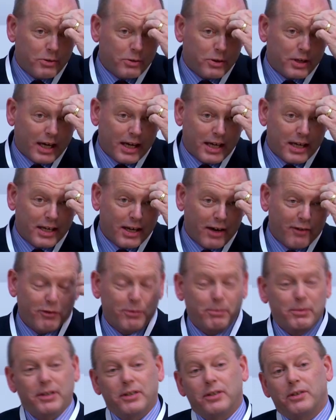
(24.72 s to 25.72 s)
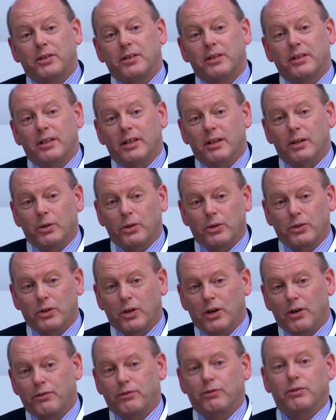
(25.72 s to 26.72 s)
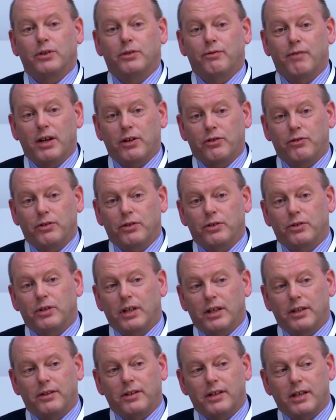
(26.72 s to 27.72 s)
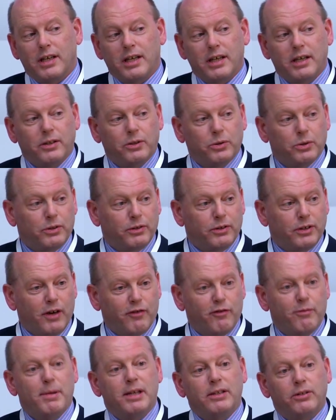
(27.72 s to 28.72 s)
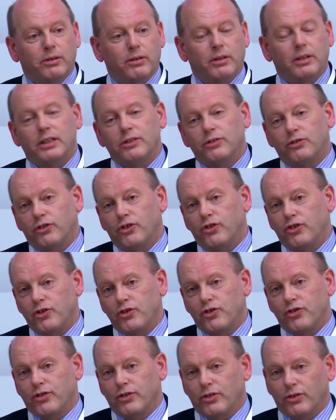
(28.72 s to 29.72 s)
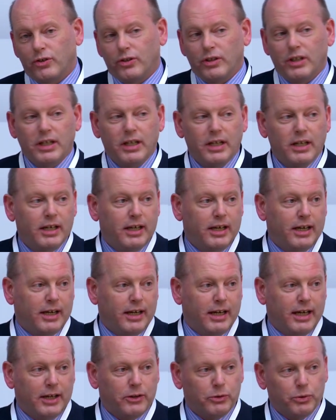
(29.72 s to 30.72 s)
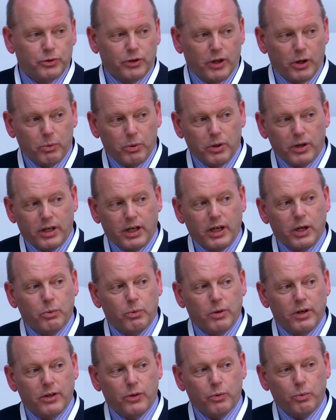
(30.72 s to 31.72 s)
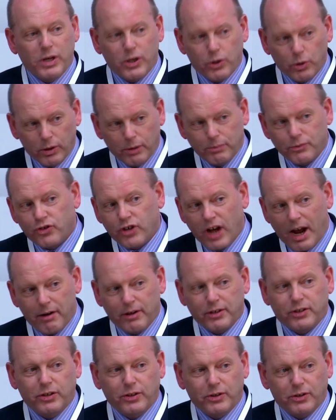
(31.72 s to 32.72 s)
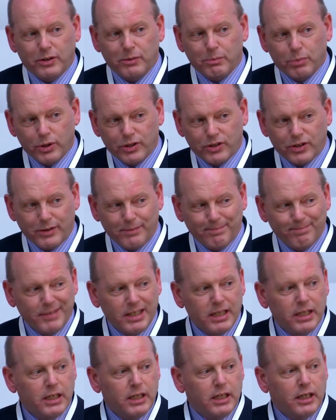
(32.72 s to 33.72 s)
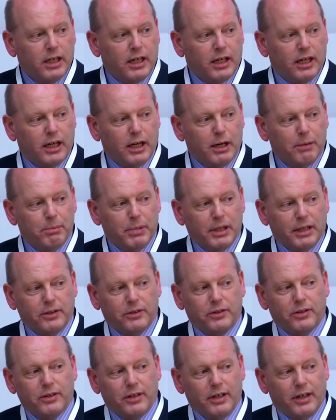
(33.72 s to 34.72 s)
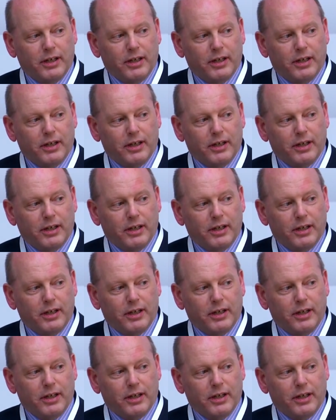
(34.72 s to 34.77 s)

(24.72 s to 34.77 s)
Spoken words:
UK government looks after its veterans and the sort of governmental institutions and also working with, we call them charities in Britain, but